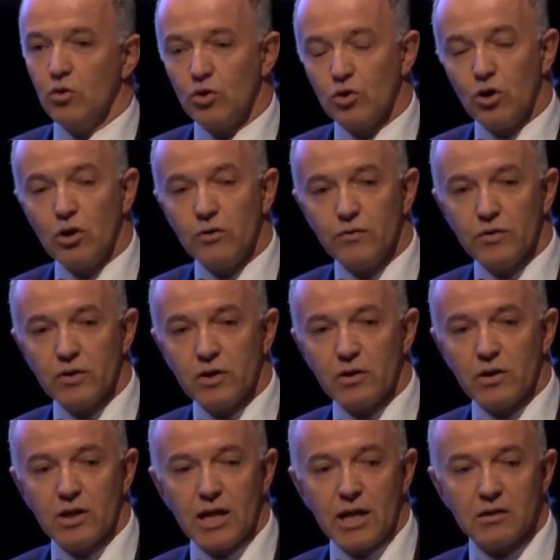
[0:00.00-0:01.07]
or confident
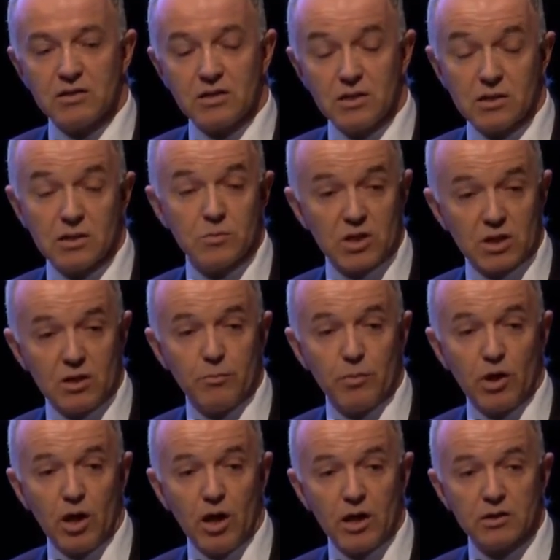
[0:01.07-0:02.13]
that our systems are
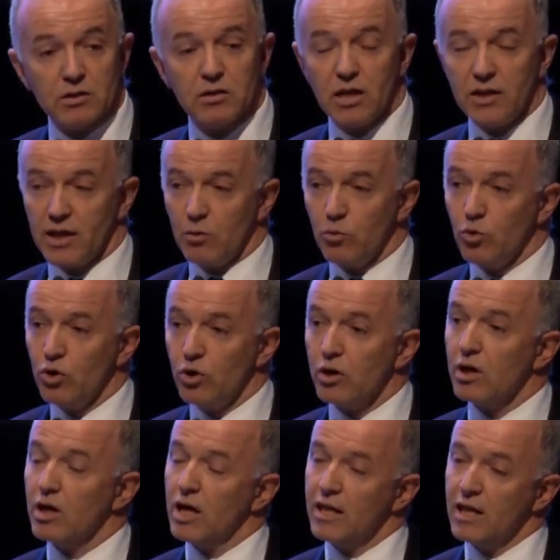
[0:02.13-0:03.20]
compliant and they
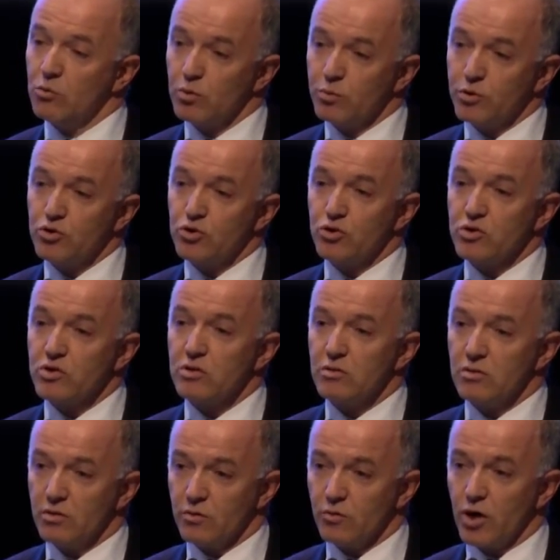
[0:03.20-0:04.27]
work and they will produce
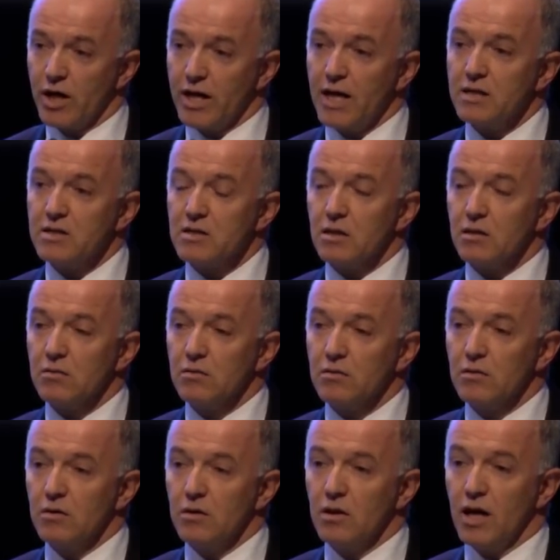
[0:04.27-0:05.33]
the right answer.
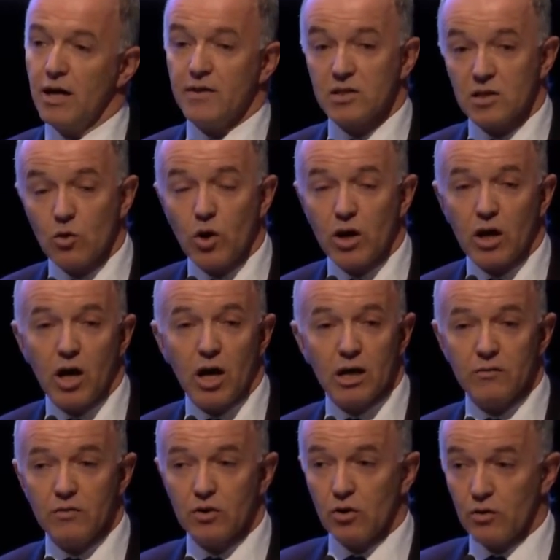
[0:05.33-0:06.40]
And there's quite a high
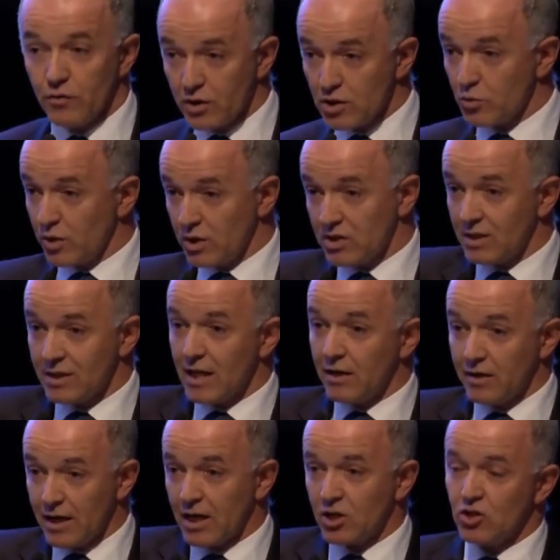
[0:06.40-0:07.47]
level of confidence when you sit down
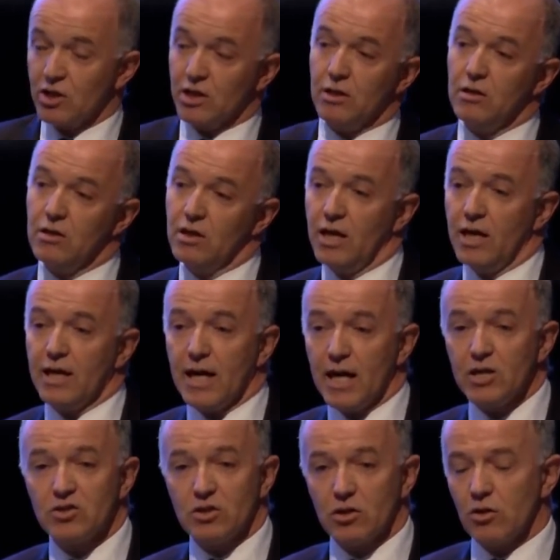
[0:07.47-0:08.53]
and actually
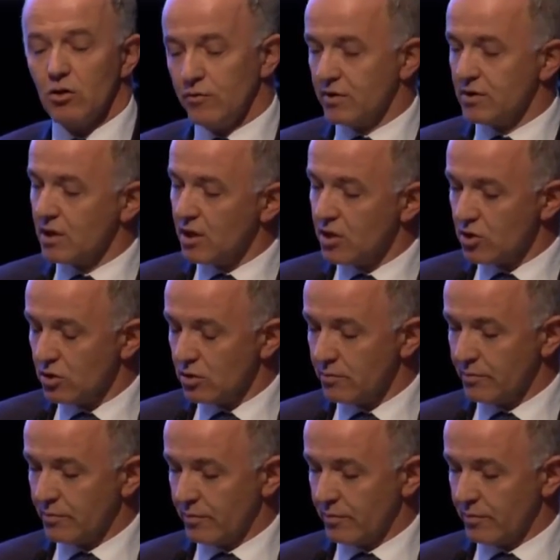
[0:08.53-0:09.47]
engage in a conversation.